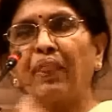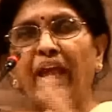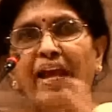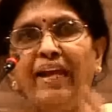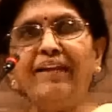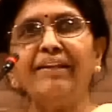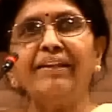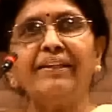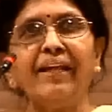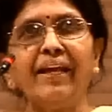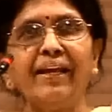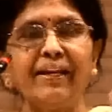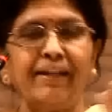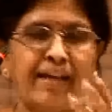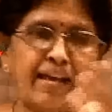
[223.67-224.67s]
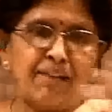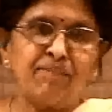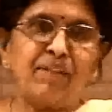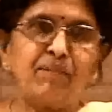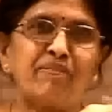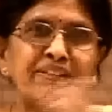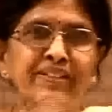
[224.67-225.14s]
and they have
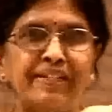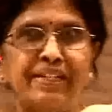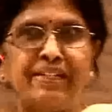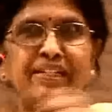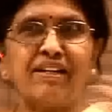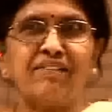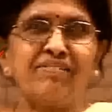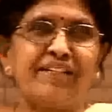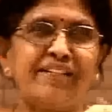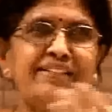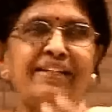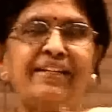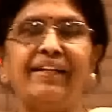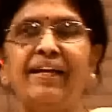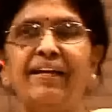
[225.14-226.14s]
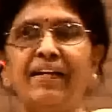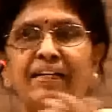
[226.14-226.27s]
the facility of changing